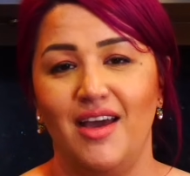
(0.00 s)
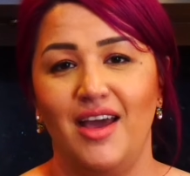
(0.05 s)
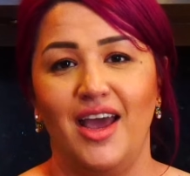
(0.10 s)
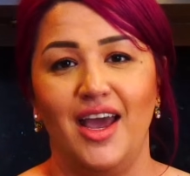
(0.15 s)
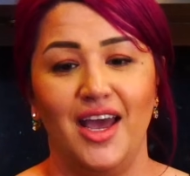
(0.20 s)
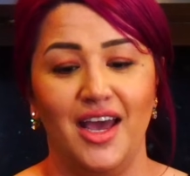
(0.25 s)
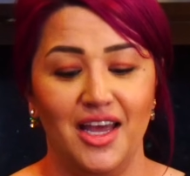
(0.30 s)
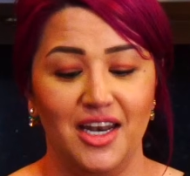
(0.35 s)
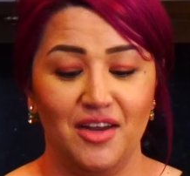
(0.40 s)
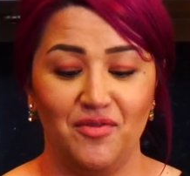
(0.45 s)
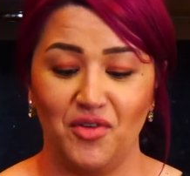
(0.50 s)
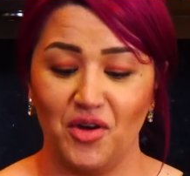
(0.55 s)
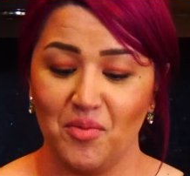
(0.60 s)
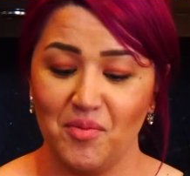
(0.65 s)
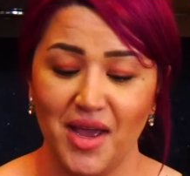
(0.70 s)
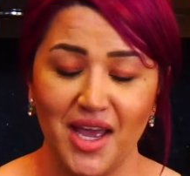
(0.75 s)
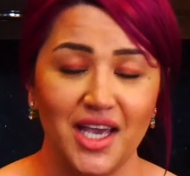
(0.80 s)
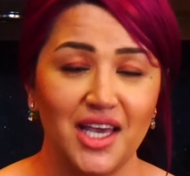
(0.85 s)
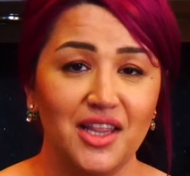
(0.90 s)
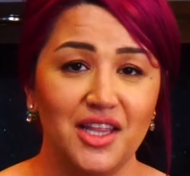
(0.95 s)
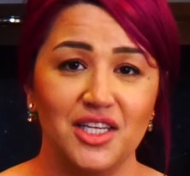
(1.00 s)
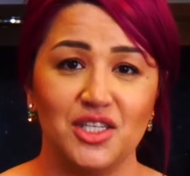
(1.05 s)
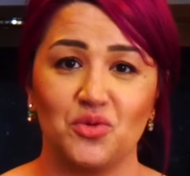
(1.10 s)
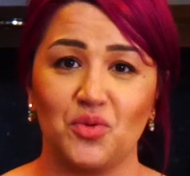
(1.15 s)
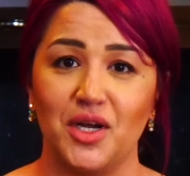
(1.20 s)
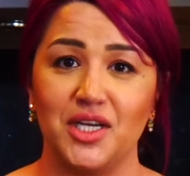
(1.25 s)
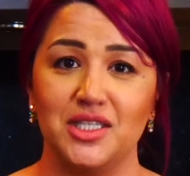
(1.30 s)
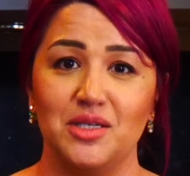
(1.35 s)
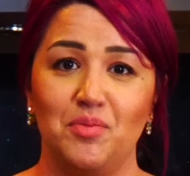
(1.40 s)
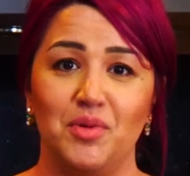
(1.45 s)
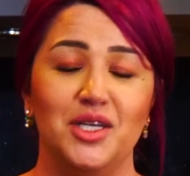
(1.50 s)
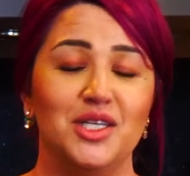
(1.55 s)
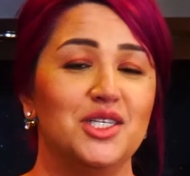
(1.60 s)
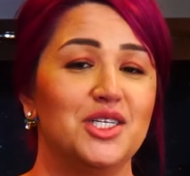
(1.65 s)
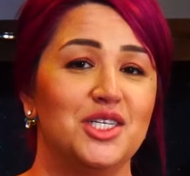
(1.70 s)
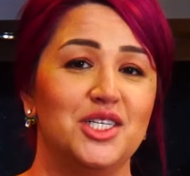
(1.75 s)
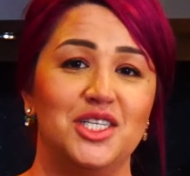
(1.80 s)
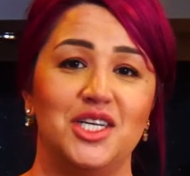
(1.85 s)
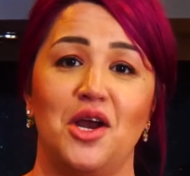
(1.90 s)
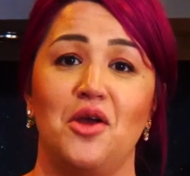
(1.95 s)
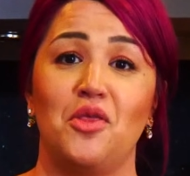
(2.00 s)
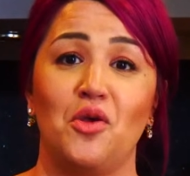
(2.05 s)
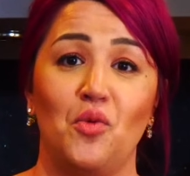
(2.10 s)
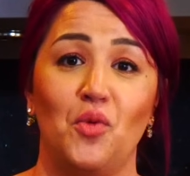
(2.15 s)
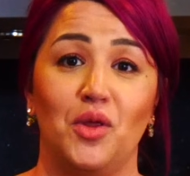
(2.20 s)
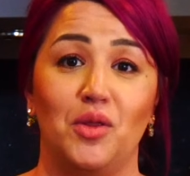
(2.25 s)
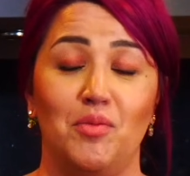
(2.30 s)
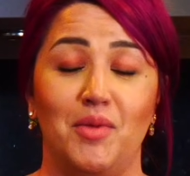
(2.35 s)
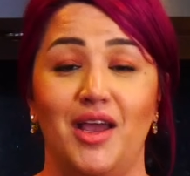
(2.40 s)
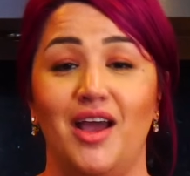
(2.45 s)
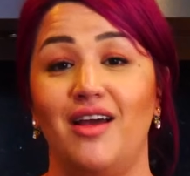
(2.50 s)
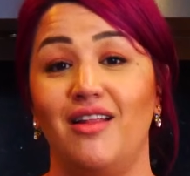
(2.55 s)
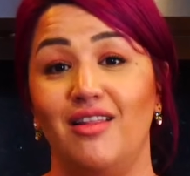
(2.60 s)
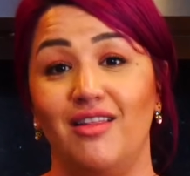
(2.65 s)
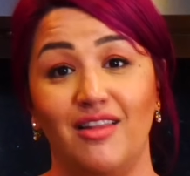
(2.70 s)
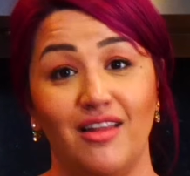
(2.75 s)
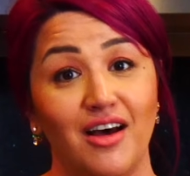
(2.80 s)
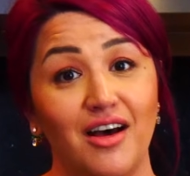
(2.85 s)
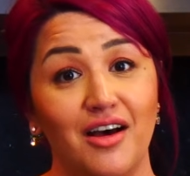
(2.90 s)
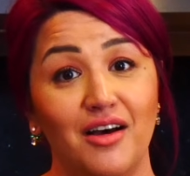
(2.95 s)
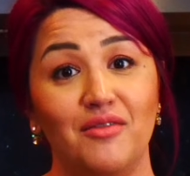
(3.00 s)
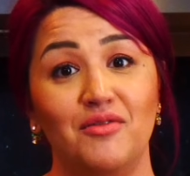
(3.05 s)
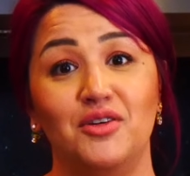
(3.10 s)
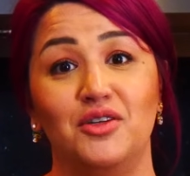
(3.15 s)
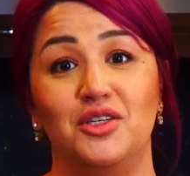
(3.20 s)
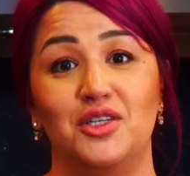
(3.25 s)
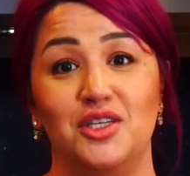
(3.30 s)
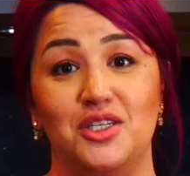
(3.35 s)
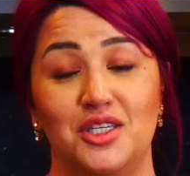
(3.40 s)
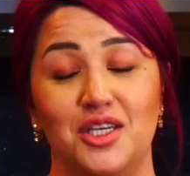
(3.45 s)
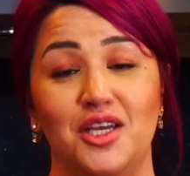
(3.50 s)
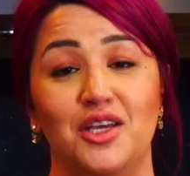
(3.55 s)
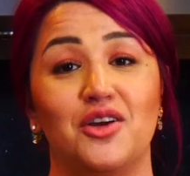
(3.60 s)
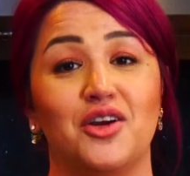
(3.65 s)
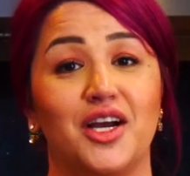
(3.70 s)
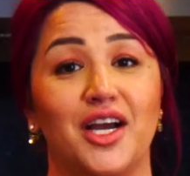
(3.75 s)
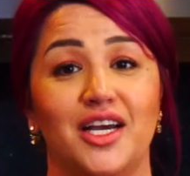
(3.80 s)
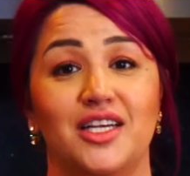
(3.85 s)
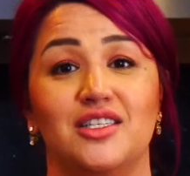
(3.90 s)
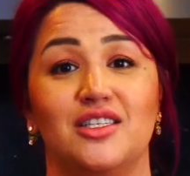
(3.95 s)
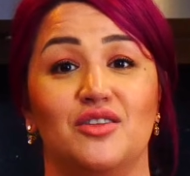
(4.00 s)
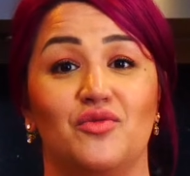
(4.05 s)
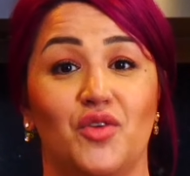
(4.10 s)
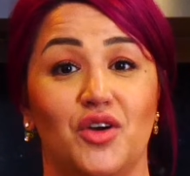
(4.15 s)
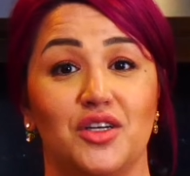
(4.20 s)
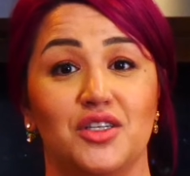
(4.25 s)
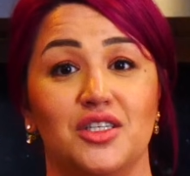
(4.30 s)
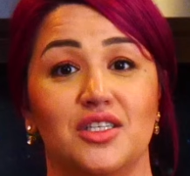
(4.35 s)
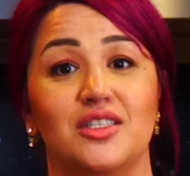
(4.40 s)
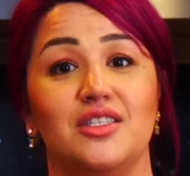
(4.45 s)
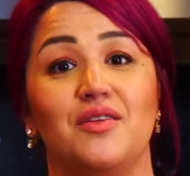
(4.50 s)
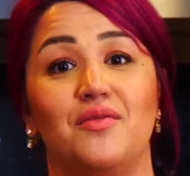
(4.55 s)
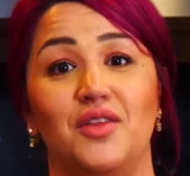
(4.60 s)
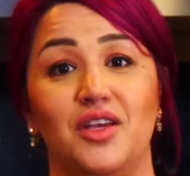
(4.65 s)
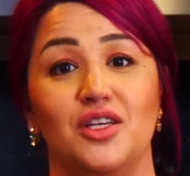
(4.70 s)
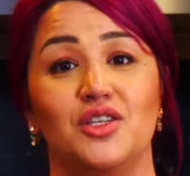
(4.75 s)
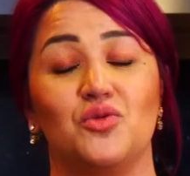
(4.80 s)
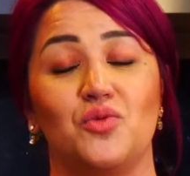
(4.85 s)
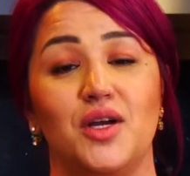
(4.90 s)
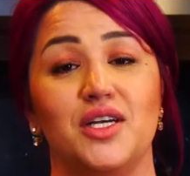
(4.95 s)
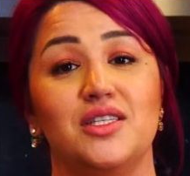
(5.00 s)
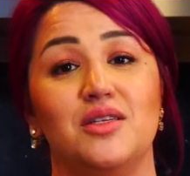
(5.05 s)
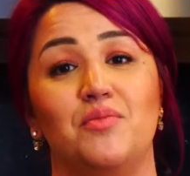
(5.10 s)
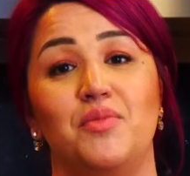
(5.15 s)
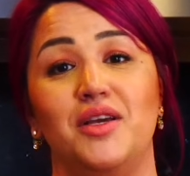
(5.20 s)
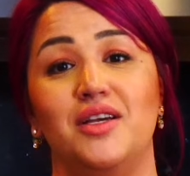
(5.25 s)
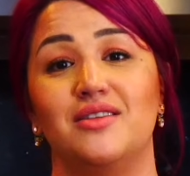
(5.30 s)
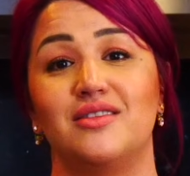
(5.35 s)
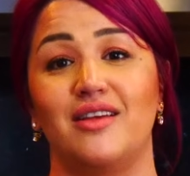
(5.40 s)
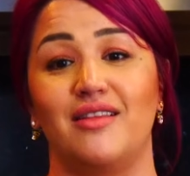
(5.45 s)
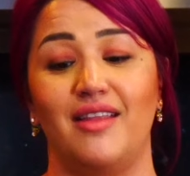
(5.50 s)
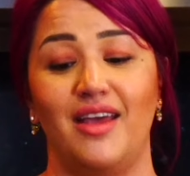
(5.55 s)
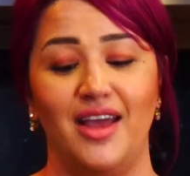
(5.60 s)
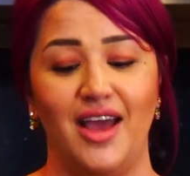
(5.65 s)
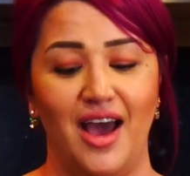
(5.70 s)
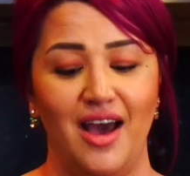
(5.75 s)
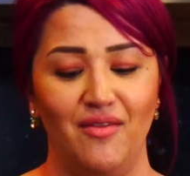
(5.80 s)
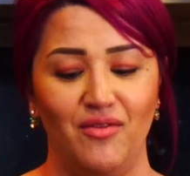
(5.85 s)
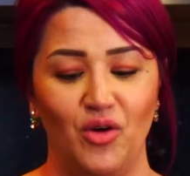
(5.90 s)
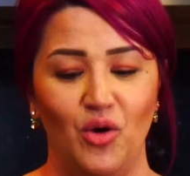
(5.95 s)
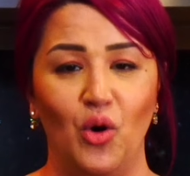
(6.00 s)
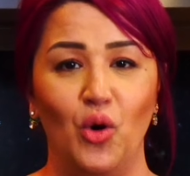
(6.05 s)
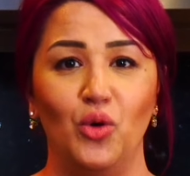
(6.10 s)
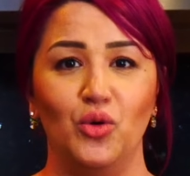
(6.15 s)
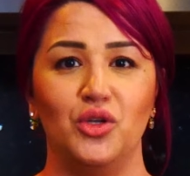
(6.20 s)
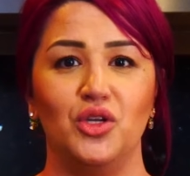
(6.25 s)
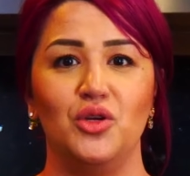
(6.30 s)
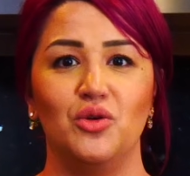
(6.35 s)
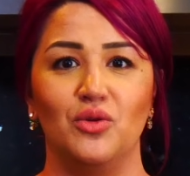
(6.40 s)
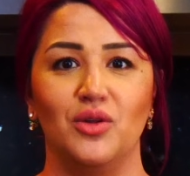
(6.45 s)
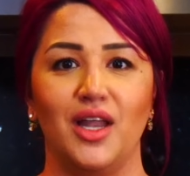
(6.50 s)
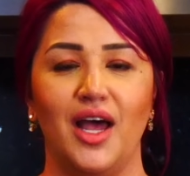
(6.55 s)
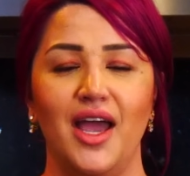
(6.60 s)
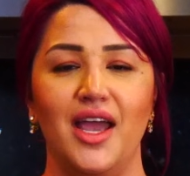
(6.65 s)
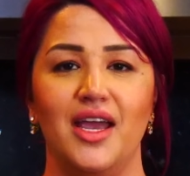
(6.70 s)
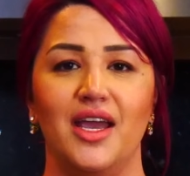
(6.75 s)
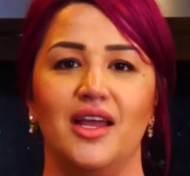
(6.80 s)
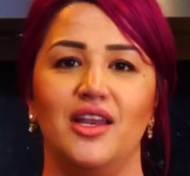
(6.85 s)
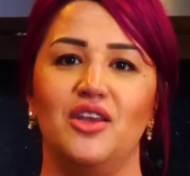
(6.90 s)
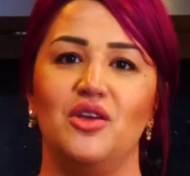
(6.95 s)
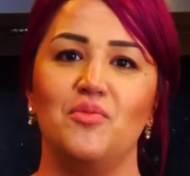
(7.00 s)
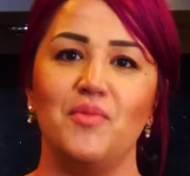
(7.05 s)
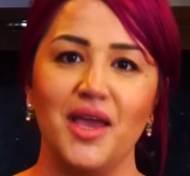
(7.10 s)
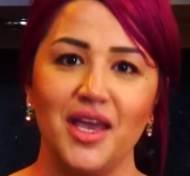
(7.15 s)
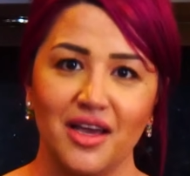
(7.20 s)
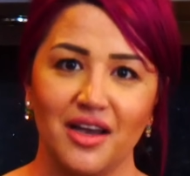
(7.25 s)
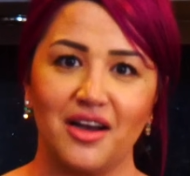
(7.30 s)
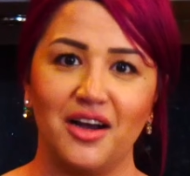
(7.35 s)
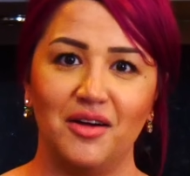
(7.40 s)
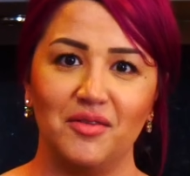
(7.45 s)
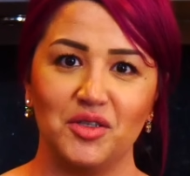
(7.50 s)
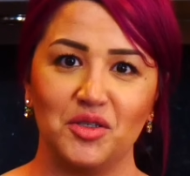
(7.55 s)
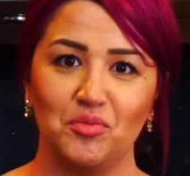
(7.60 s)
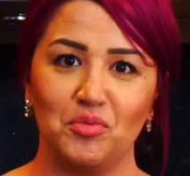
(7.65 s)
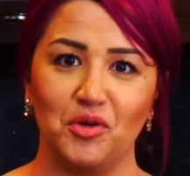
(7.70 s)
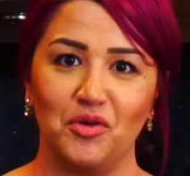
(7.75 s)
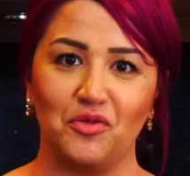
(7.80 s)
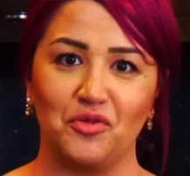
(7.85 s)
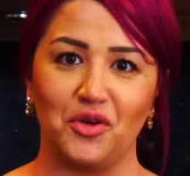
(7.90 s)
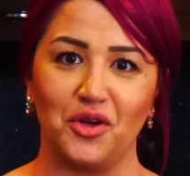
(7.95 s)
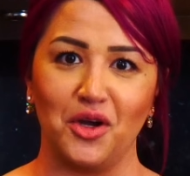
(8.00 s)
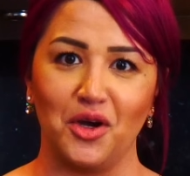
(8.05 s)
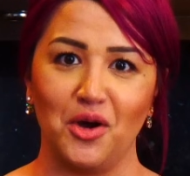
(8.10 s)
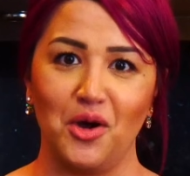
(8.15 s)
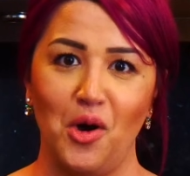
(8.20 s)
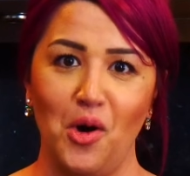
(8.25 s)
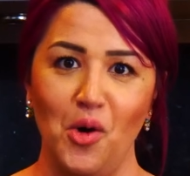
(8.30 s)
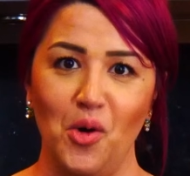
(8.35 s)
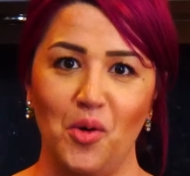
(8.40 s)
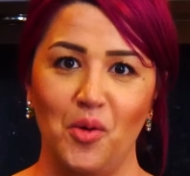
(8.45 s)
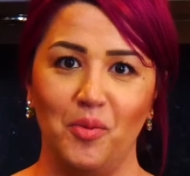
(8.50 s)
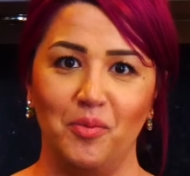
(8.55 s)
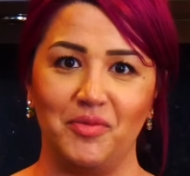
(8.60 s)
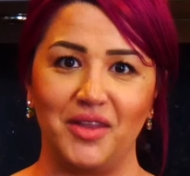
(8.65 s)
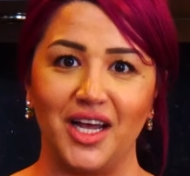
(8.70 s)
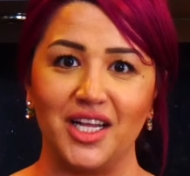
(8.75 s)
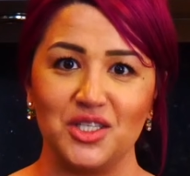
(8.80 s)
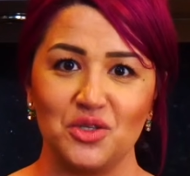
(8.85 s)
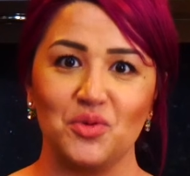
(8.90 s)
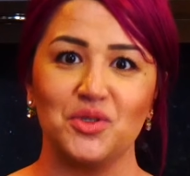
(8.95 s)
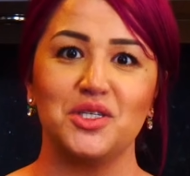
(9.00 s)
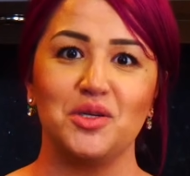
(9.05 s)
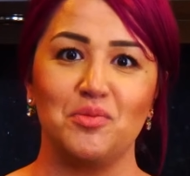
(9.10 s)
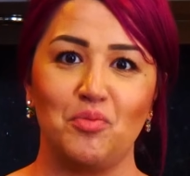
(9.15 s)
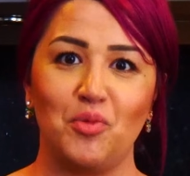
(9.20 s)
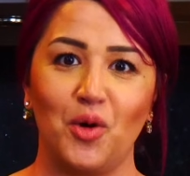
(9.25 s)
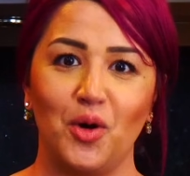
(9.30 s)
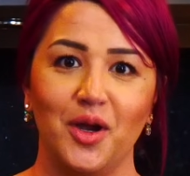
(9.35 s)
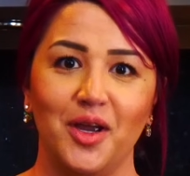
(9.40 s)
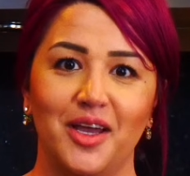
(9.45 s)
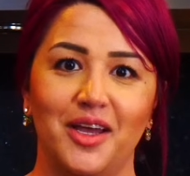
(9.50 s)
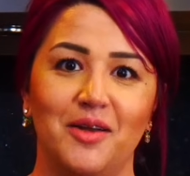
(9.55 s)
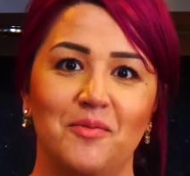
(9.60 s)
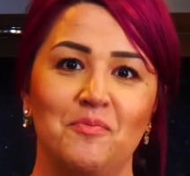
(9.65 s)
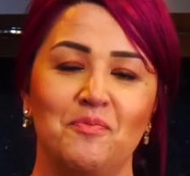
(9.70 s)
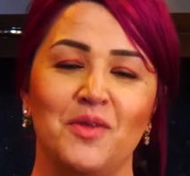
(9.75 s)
And if you're making these recipes, share them with me. I love to see your guys' versions of these recipes, and they have a whole new light, and you make it comfortable for your home. That's what's important.